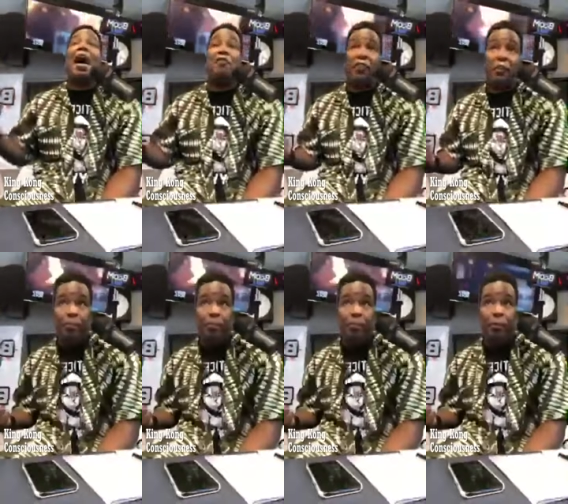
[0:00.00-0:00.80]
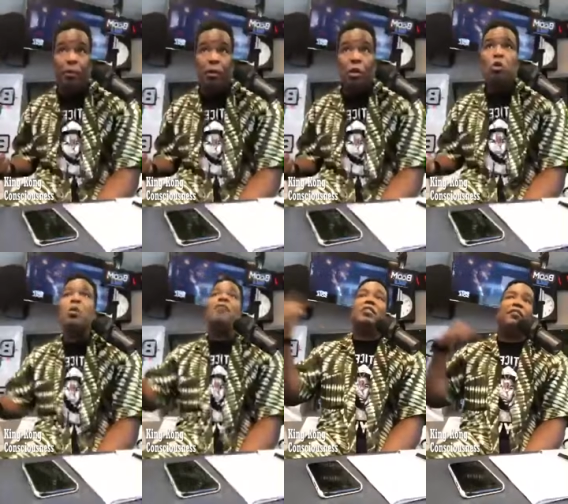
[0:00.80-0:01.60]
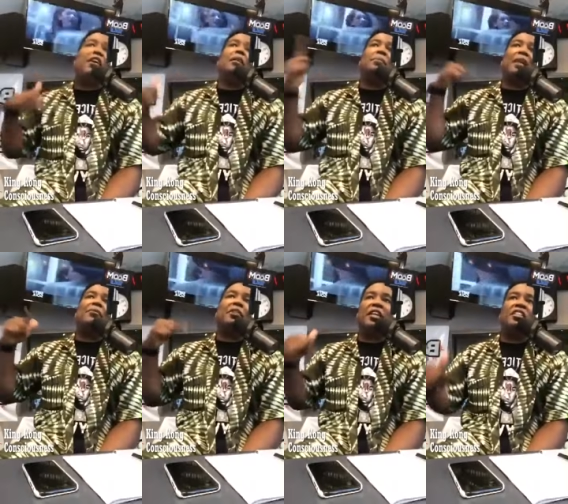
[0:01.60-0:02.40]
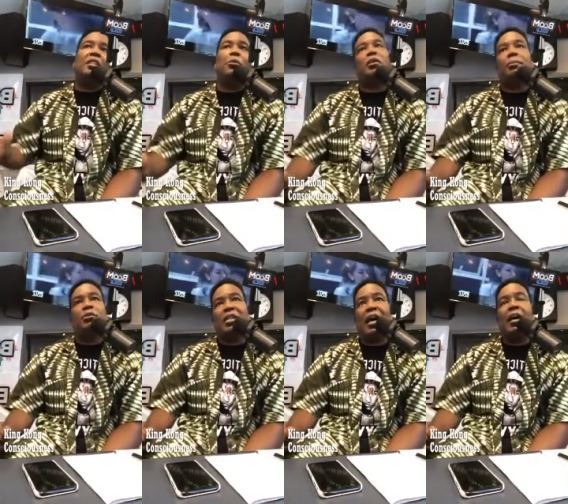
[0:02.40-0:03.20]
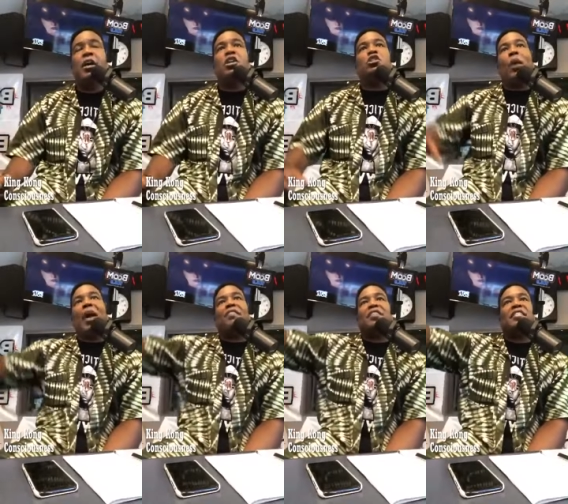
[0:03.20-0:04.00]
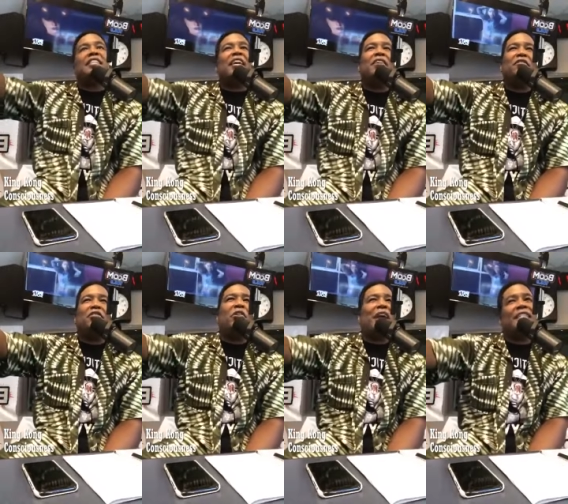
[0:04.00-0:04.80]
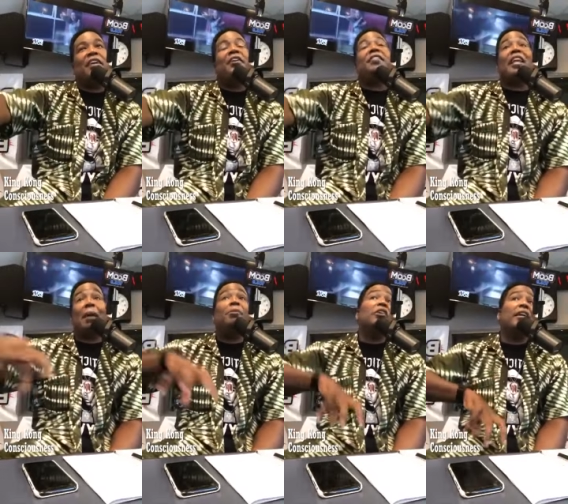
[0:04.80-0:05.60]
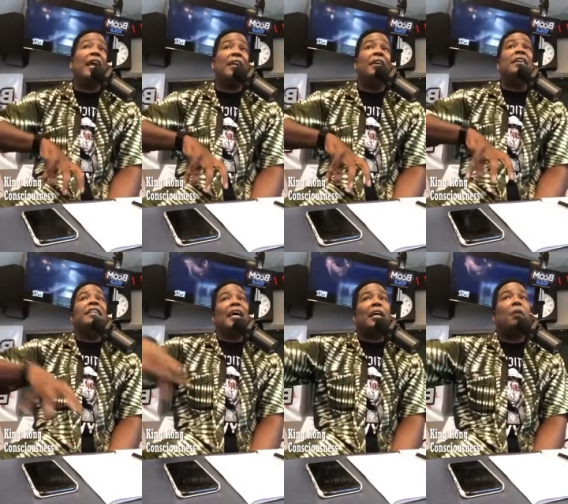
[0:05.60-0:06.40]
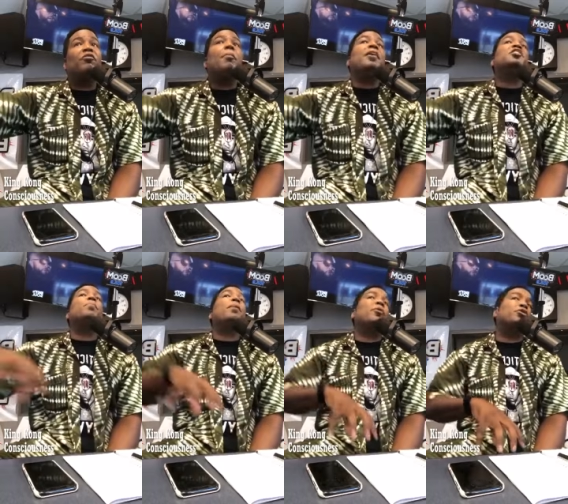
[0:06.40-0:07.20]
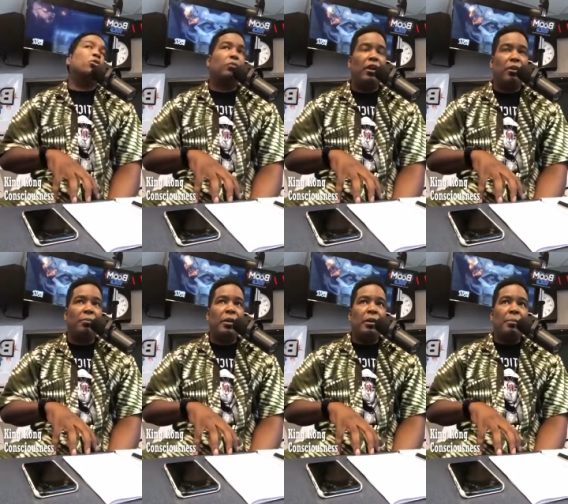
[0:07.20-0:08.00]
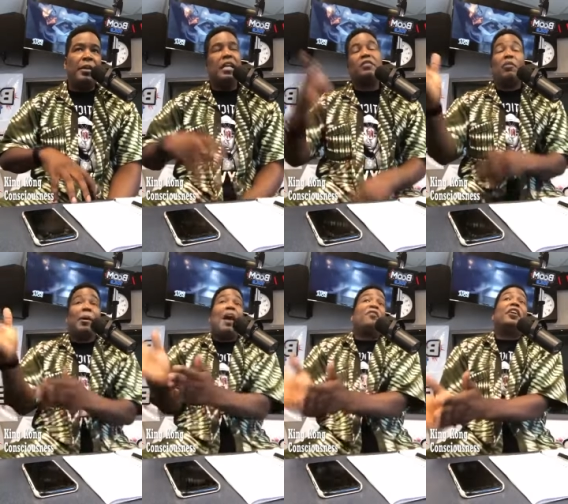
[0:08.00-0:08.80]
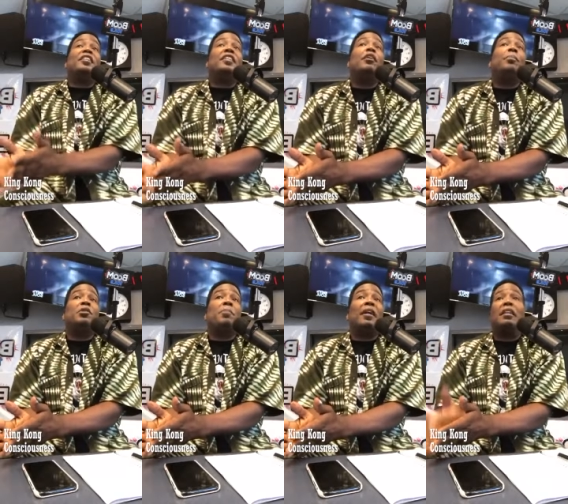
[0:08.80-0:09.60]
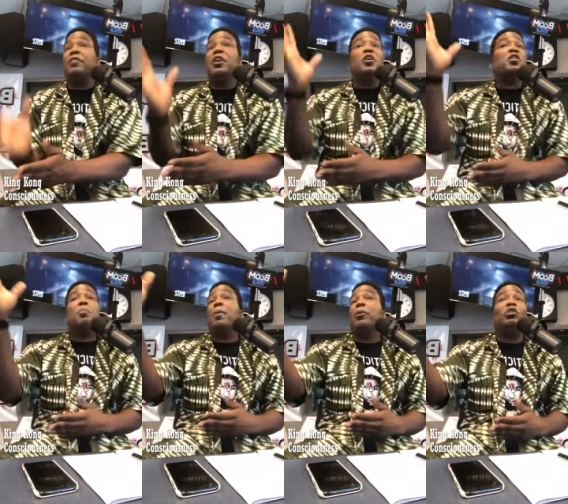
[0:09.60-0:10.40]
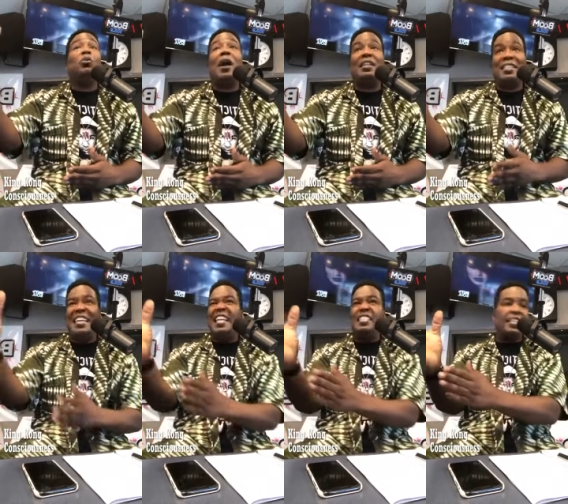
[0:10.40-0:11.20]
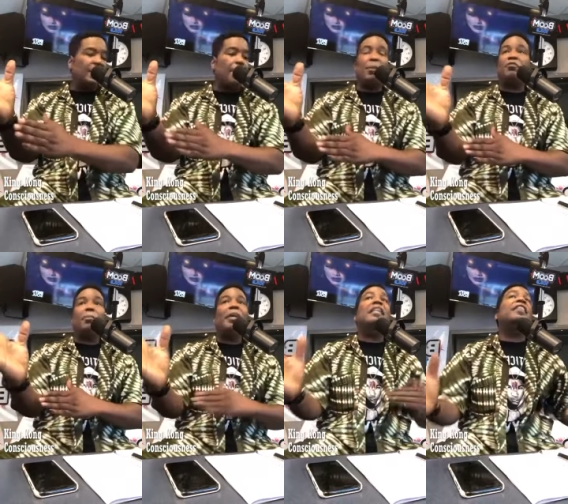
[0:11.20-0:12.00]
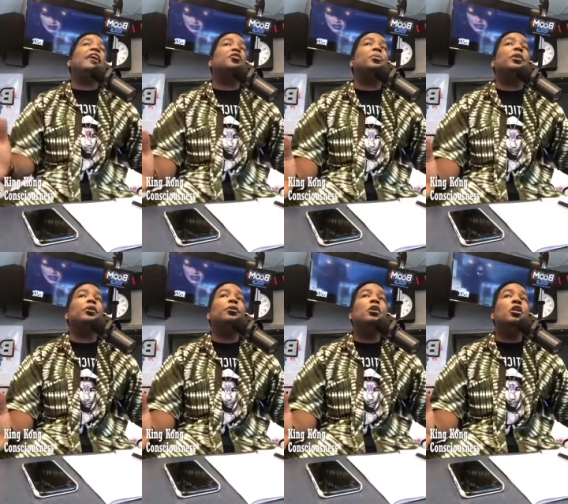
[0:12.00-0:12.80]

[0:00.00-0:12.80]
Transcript: African people who have developed that relationship with the Most High. So I have a set of criteria that I'm looking at that come from a spiritual realm, because from an African-centered perspective, spirituality isn't separate from anything else we do.